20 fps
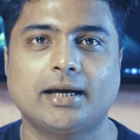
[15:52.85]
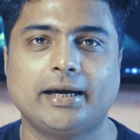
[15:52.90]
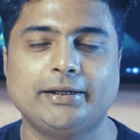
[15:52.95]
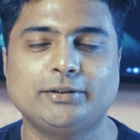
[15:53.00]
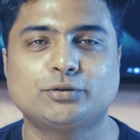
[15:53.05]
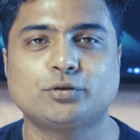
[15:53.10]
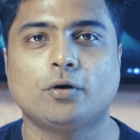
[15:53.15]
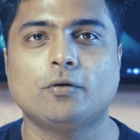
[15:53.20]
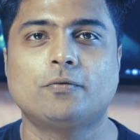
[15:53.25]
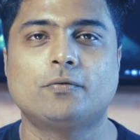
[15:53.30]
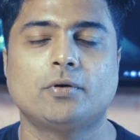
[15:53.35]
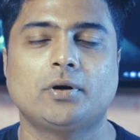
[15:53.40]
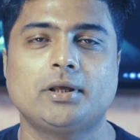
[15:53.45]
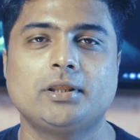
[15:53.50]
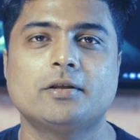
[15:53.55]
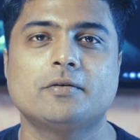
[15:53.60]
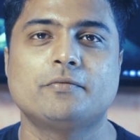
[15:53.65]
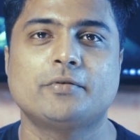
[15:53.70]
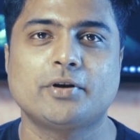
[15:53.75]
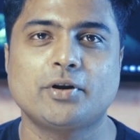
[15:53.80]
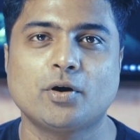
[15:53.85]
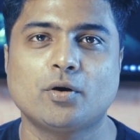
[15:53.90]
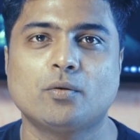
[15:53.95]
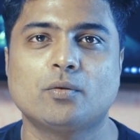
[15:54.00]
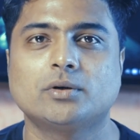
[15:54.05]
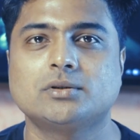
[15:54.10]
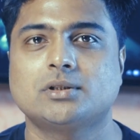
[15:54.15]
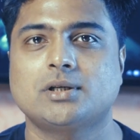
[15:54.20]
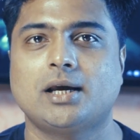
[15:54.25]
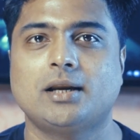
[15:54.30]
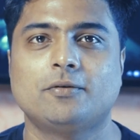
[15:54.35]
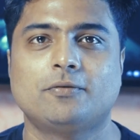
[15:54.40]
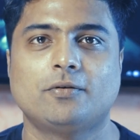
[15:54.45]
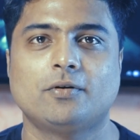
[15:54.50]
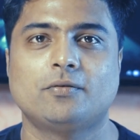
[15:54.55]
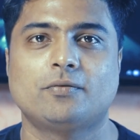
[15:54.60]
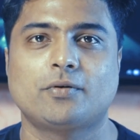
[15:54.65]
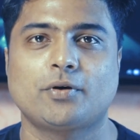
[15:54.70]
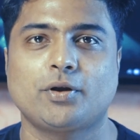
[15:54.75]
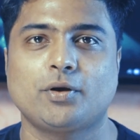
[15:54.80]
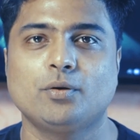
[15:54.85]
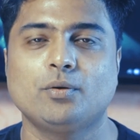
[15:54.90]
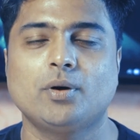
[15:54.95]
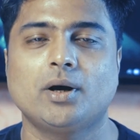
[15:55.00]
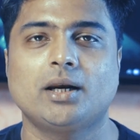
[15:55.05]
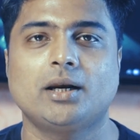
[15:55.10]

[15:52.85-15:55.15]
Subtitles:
guys, hopefully the video was helpful for you,